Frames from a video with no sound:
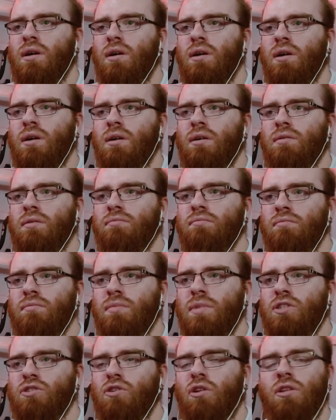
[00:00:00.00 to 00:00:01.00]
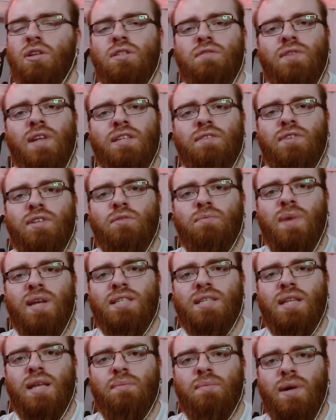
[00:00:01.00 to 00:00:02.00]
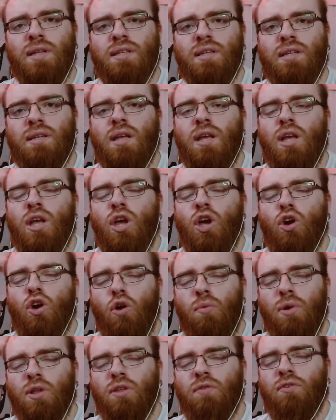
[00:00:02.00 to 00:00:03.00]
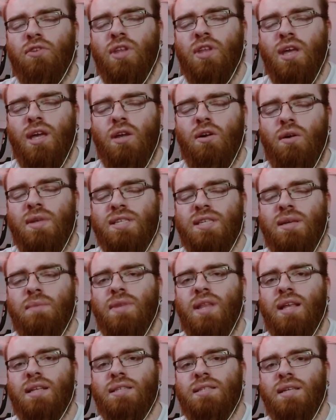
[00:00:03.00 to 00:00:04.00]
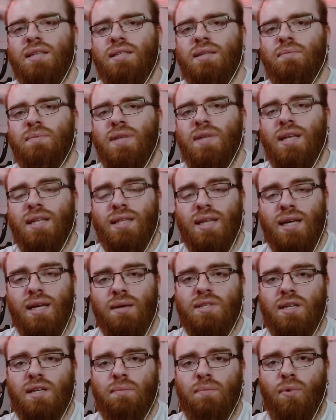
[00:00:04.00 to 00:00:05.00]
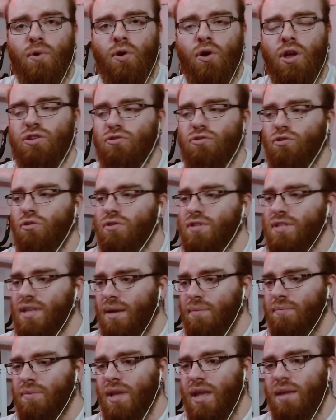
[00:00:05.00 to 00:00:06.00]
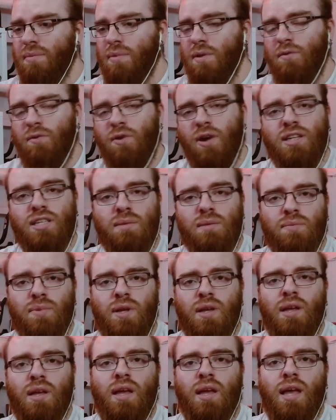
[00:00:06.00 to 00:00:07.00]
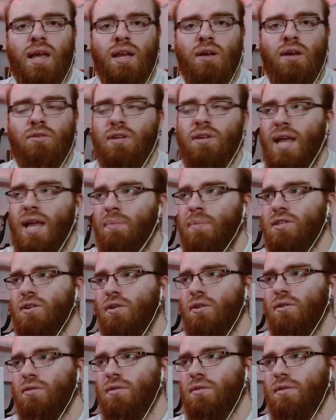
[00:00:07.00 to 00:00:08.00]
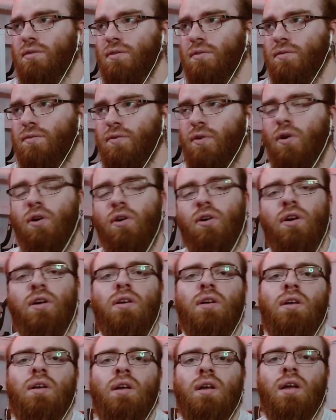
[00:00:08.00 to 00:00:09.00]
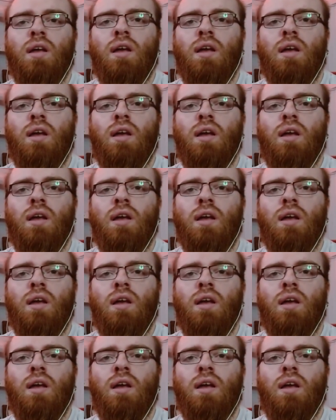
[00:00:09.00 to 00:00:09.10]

As always, if you like this video, press the like button, comment if you think, I missed something, said something dumb, certain point, should know something before I jump, to the episode 4,